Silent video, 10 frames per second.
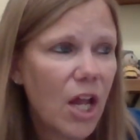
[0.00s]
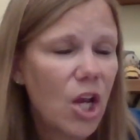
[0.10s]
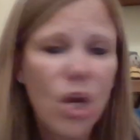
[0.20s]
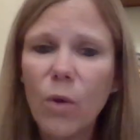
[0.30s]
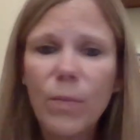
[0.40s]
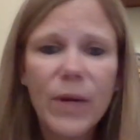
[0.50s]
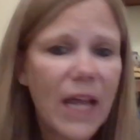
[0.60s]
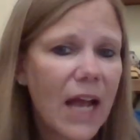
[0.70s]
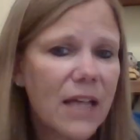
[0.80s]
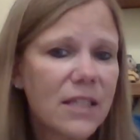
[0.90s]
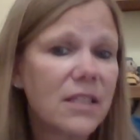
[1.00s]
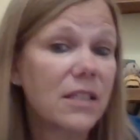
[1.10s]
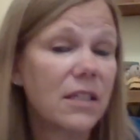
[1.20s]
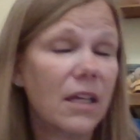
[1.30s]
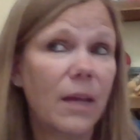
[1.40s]
Nobody
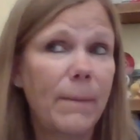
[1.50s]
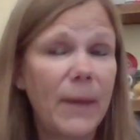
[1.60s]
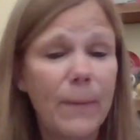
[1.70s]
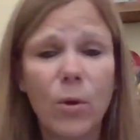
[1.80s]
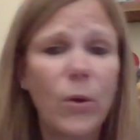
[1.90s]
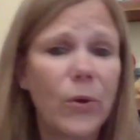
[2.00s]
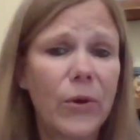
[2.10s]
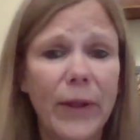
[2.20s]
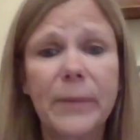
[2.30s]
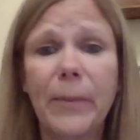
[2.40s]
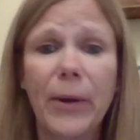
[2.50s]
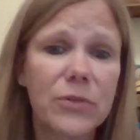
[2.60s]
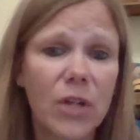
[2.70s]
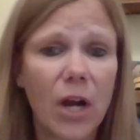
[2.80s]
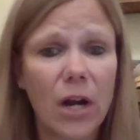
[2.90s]
asks people who collect
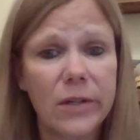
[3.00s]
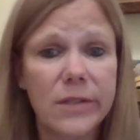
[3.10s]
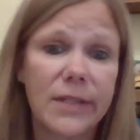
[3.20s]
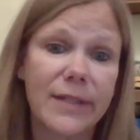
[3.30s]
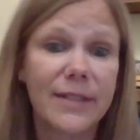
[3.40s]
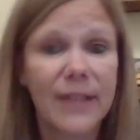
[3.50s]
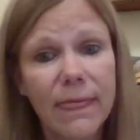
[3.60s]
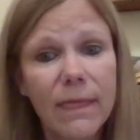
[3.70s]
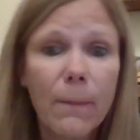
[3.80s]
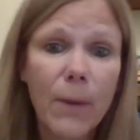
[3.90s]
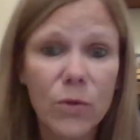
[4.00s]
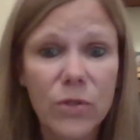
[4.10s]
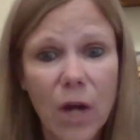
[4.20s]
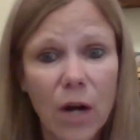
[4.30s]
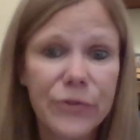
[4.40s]
postcards to send their
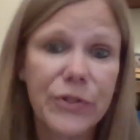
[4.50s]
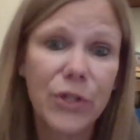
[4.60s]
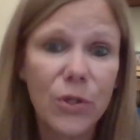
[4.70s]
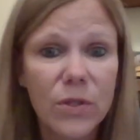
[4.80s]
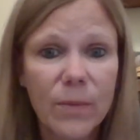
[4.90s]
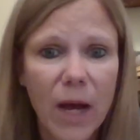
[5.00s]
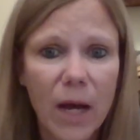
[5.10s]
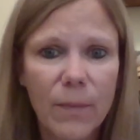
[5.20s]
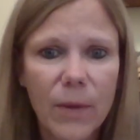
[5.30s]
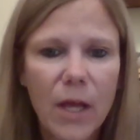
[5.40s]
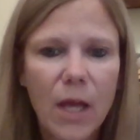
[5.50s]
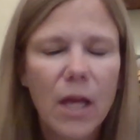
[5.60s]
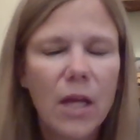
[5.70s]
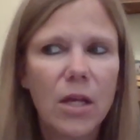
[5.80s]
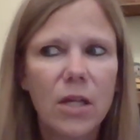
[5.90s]
postcards and use them up.
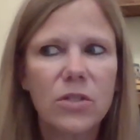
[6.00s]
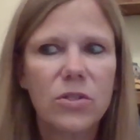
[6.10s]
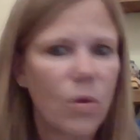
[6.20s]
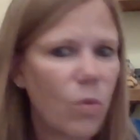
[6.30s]
So